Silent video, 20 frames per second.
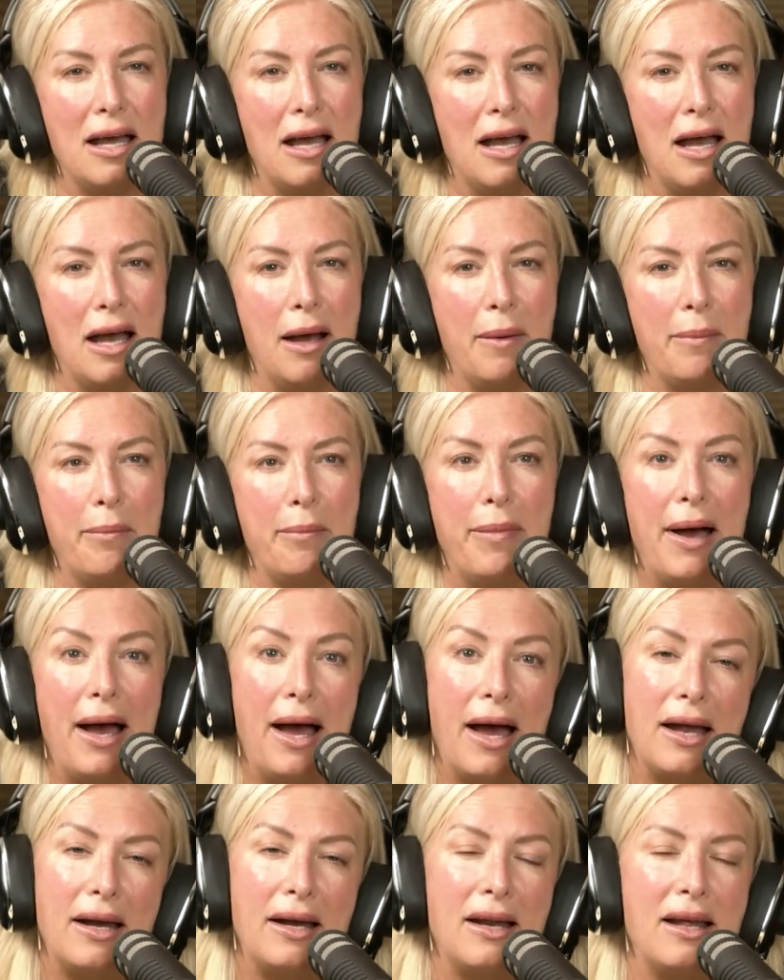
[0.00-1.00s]

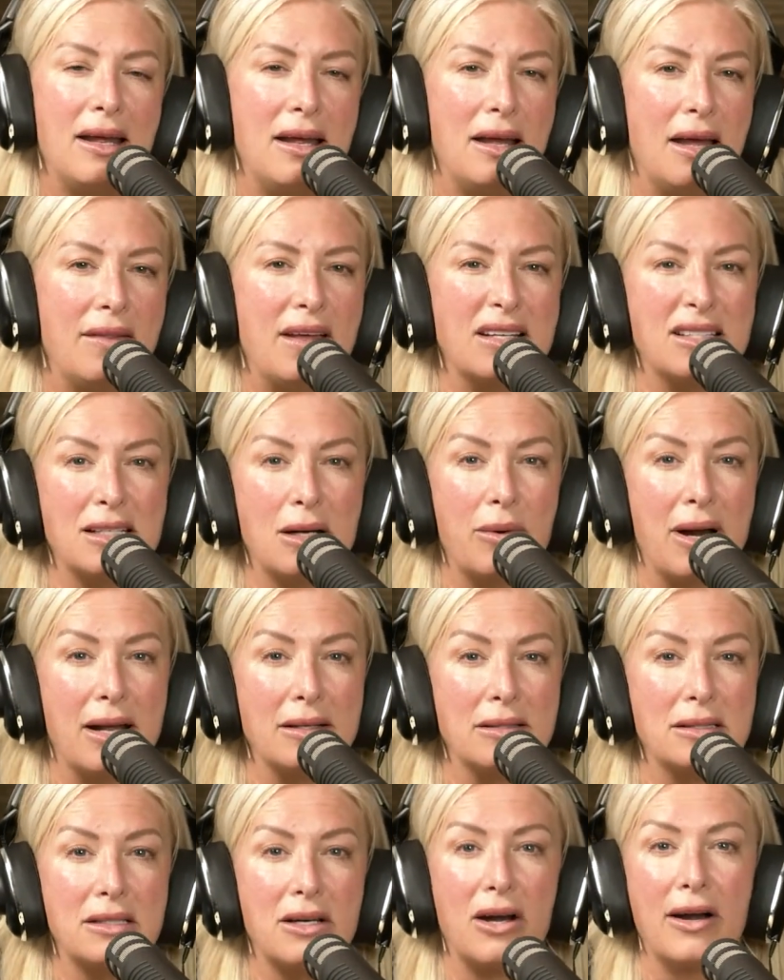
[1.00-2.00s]
But that's not what I
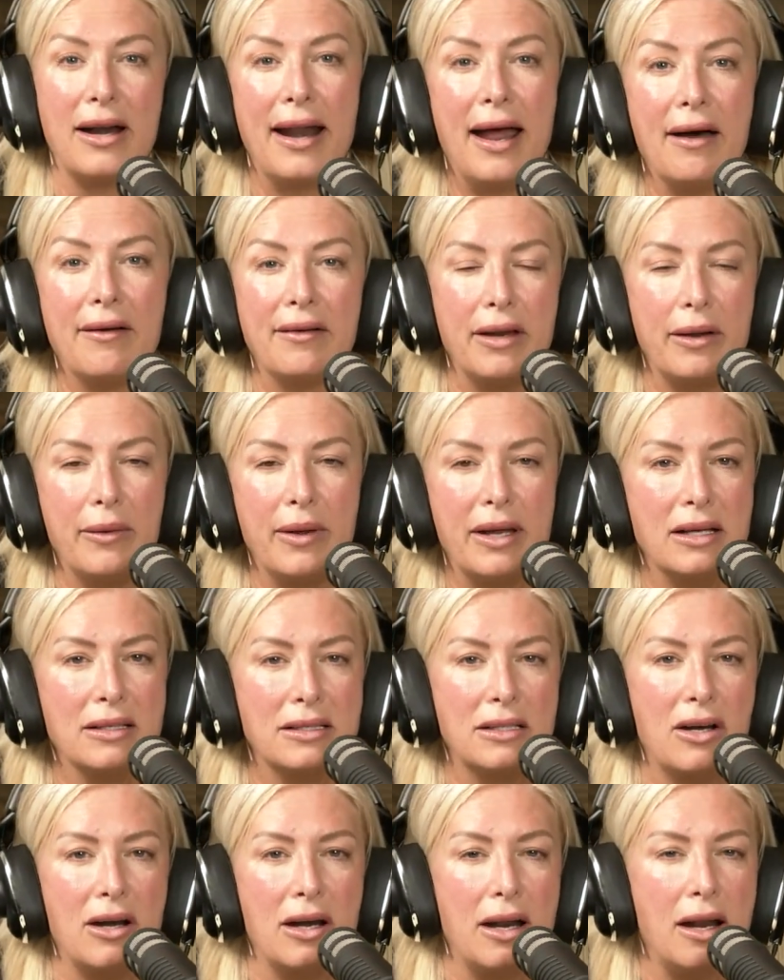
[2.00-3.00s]
started out doing. I
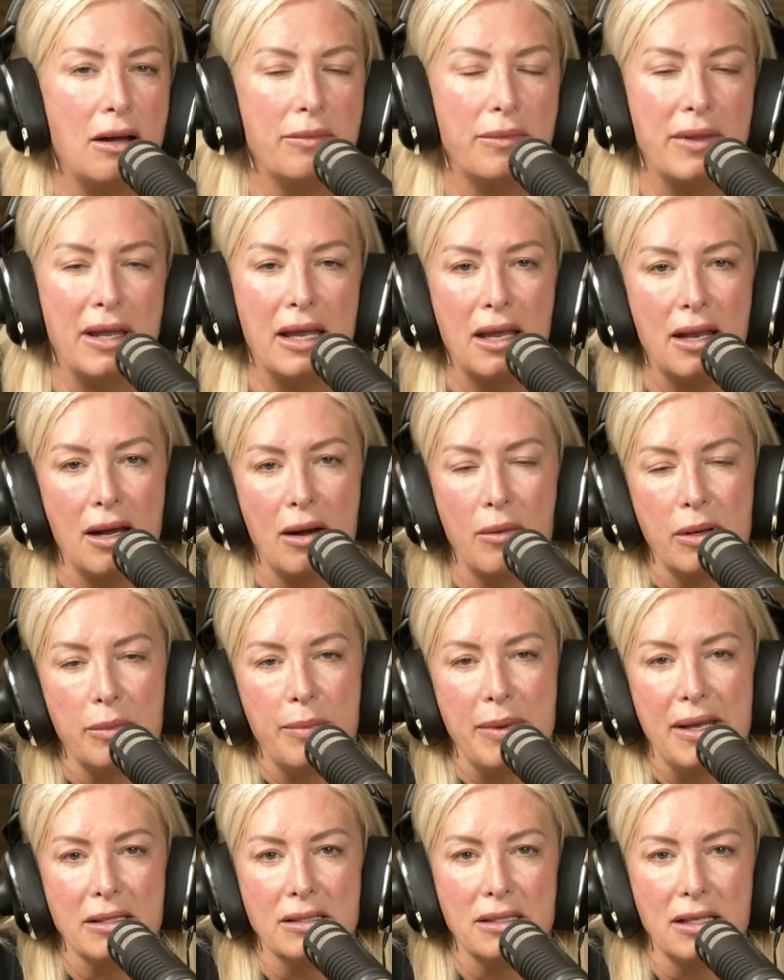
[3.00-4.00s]
started out thinking I would
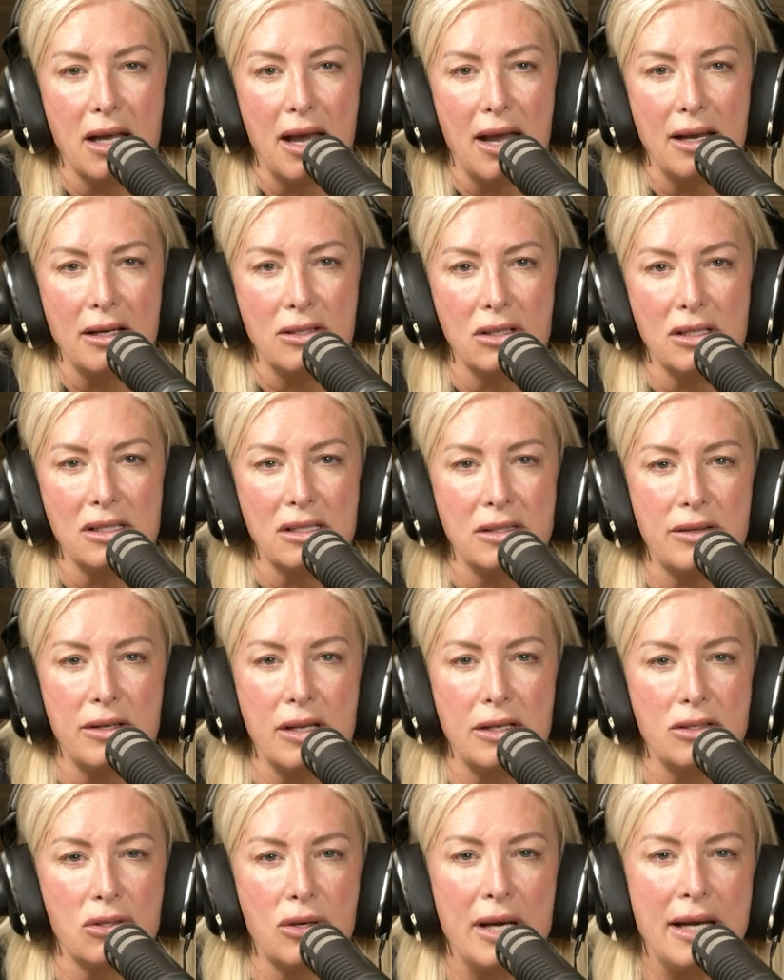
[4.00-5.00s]
be a psychiatrist
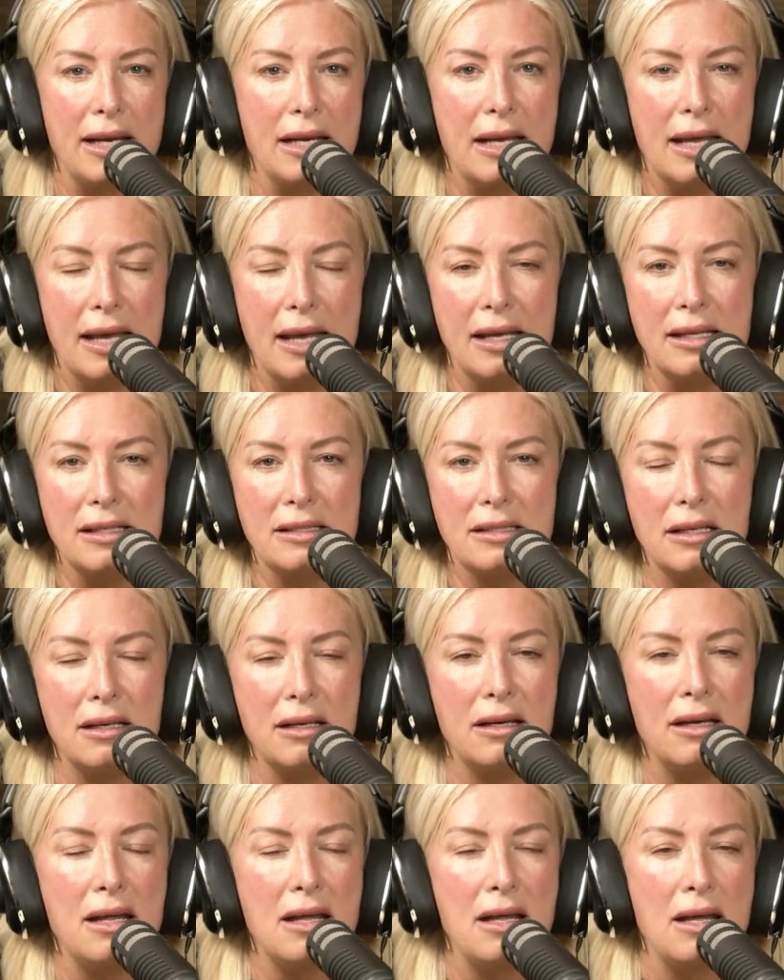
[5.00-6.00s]
that treated kids,
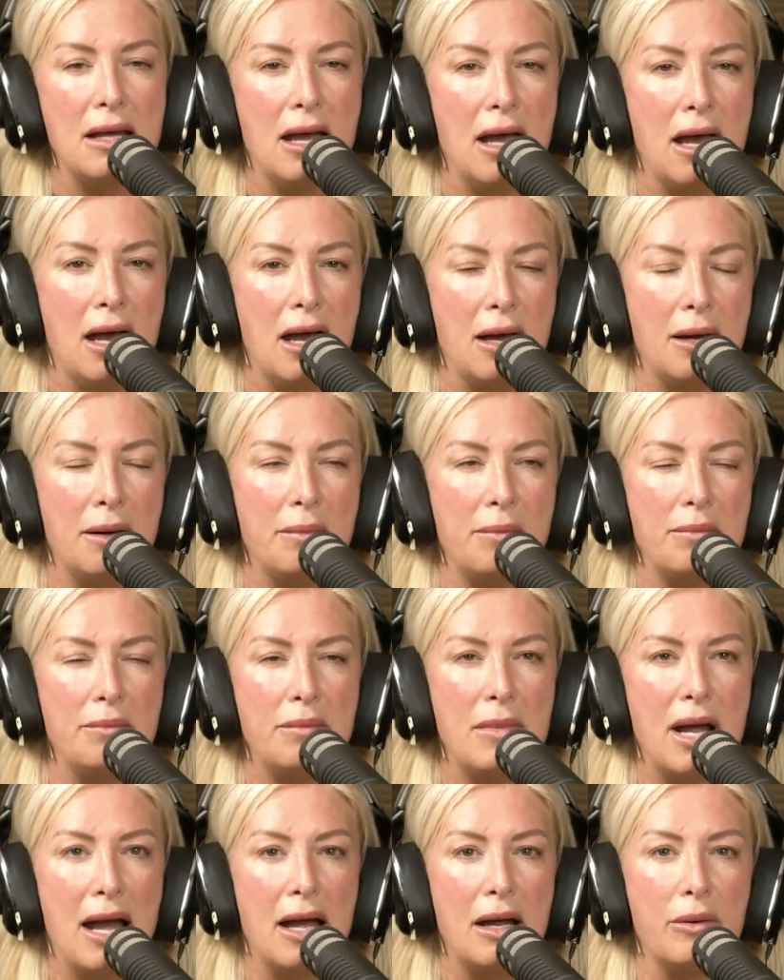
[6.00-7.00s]
and
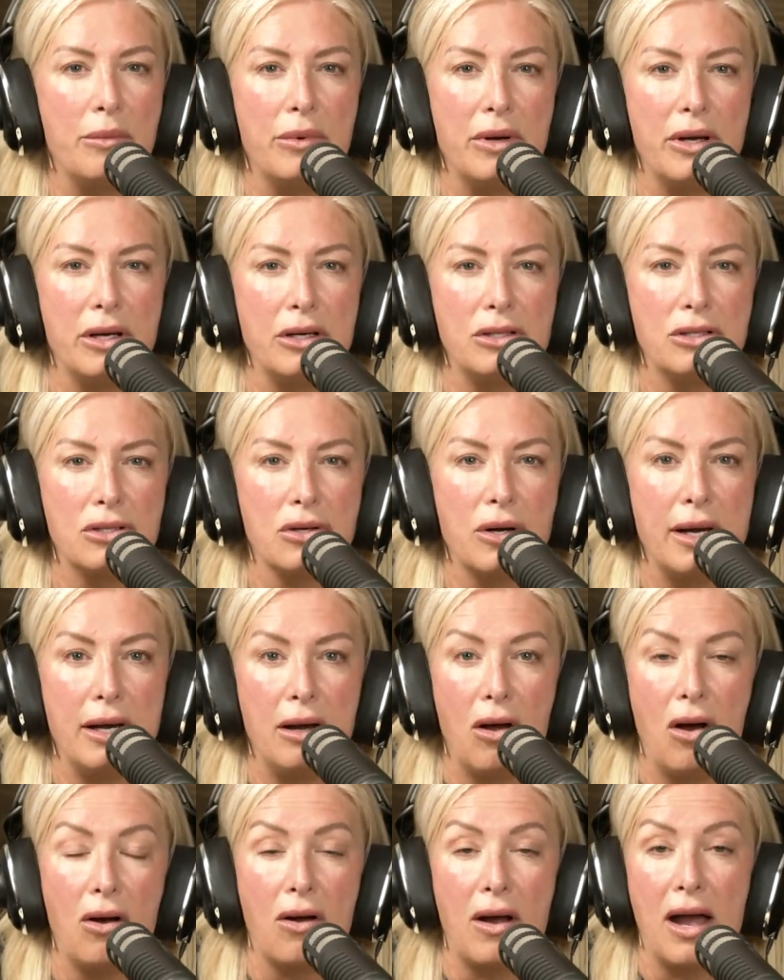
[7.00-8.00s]
I would treat
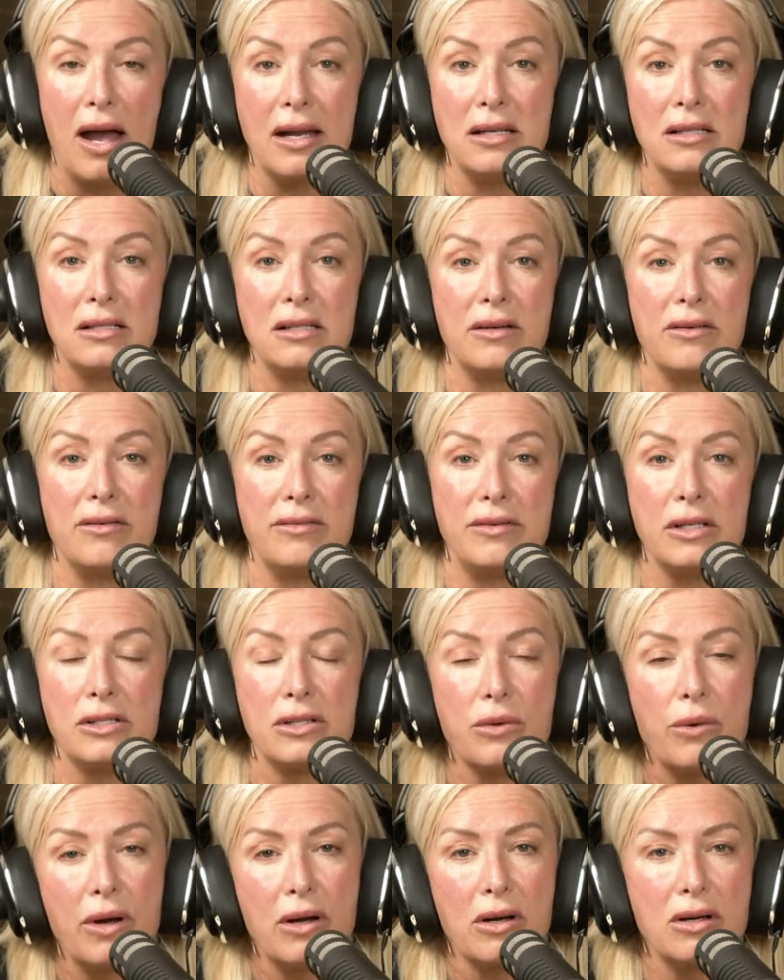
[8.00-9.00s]
all kinds of
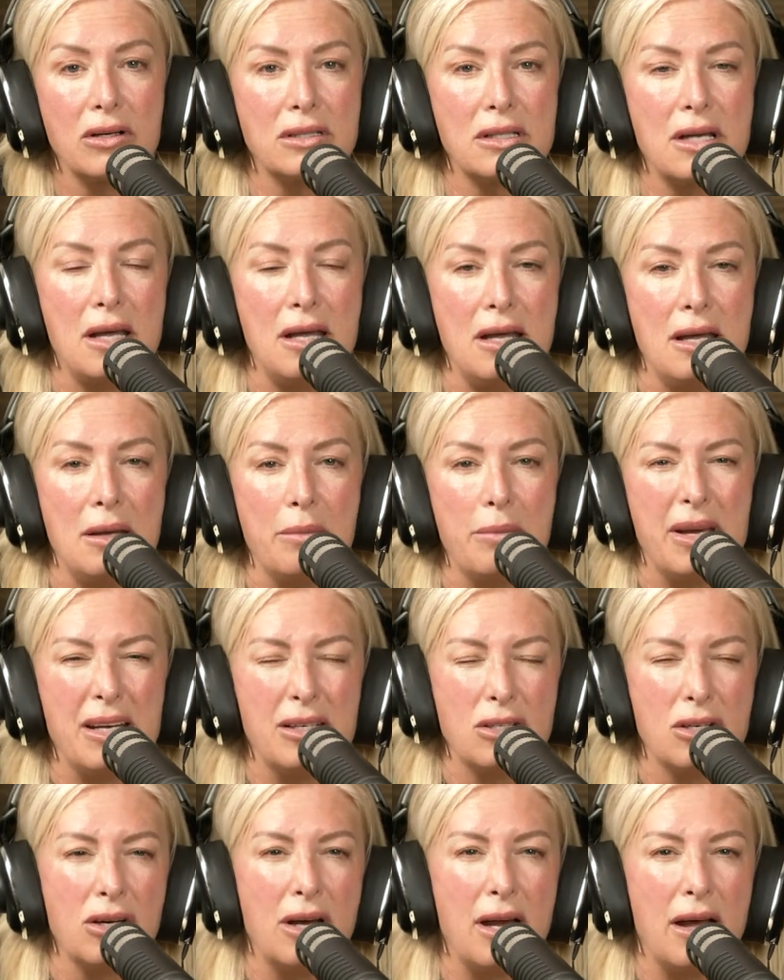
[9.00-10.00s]
disorders, but it
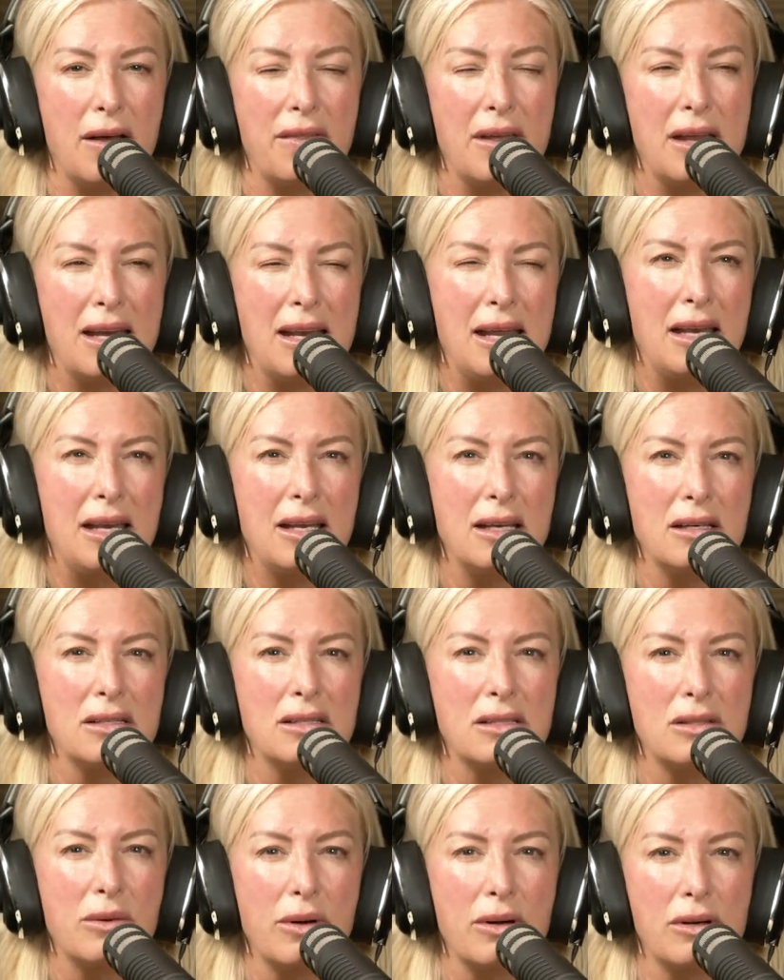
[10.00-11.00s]
turned out that eating
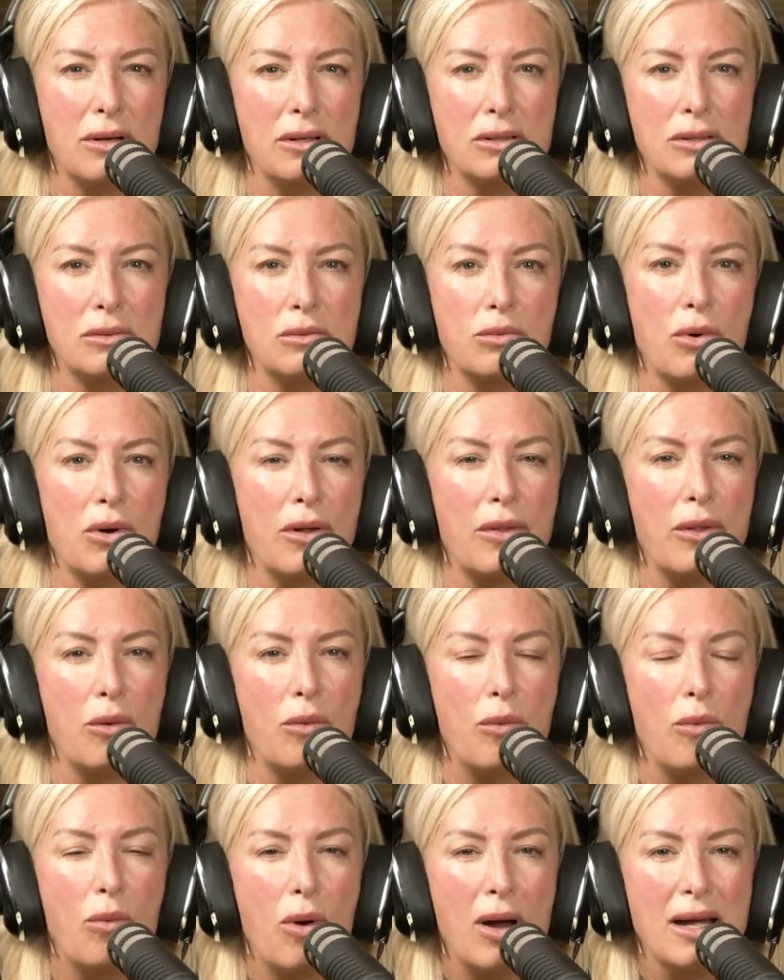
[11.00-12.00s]
disorders were the
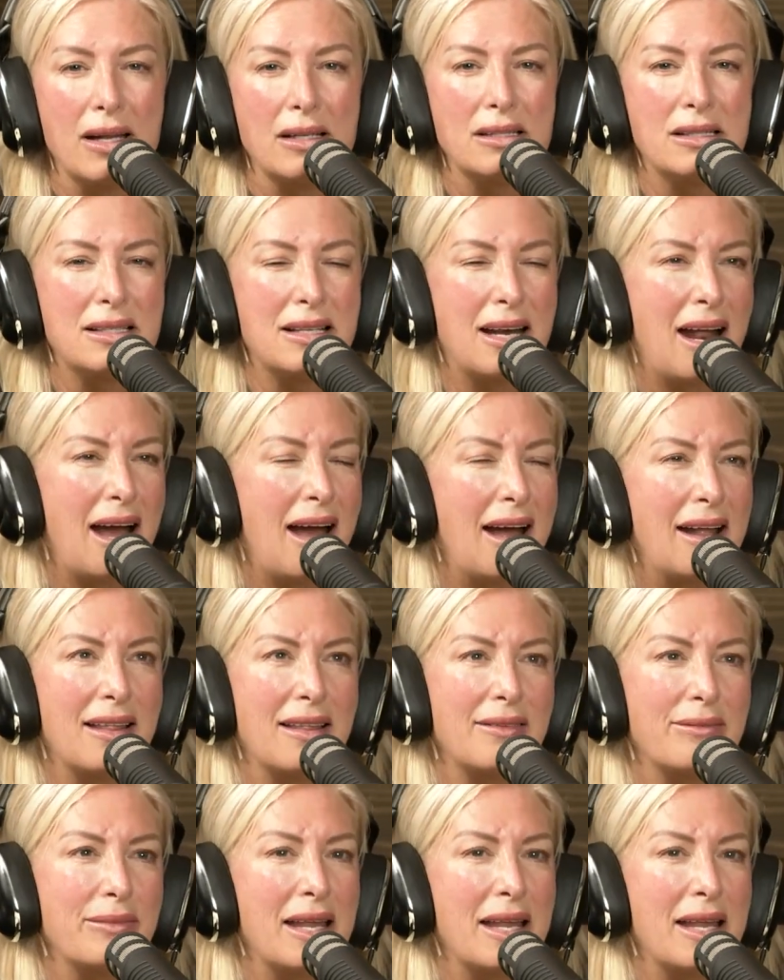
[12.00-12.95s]
ones that I